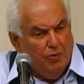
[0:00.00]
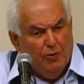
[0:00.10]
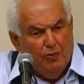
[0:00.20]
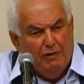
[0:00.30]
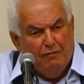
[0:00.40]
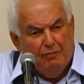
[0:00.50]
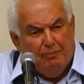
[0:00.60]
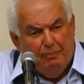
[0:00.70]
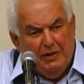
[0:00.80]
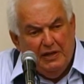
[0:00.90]
We've
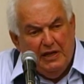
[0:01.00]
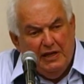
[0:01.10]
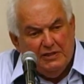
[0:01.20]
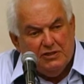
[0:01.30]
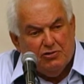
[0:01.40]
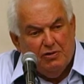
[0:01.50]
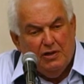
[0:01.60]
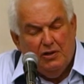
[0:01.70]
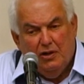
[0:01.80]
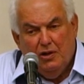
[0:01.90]
been in
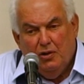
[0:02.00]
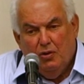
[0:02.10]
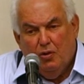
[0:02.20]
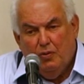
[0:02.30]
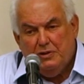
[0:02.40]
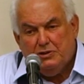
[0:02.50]
history always